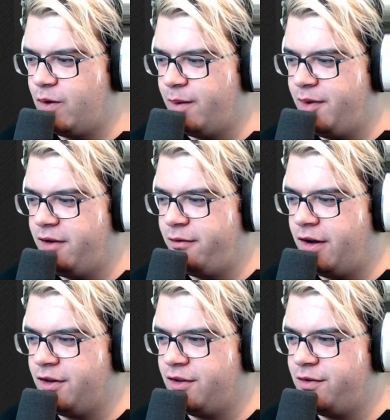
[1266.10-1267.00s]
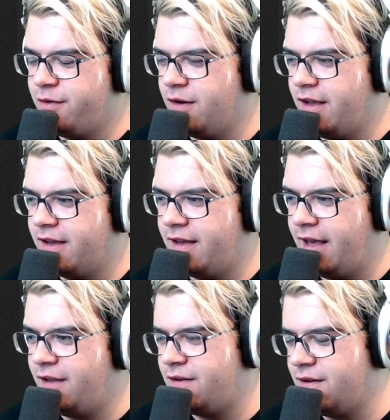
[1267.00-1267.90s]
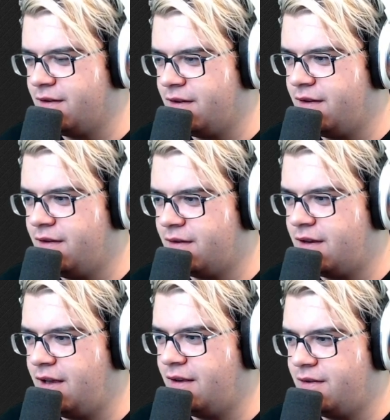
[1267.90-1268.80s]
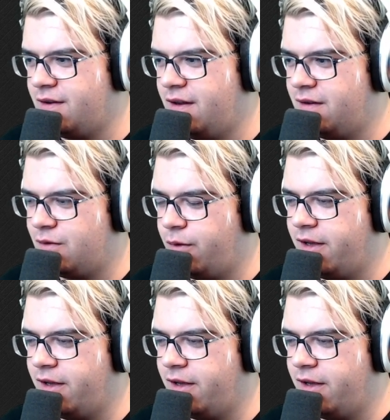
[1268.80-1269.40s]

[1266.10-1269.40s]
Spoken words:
a bit of advantage for like aces and kings and ace queen.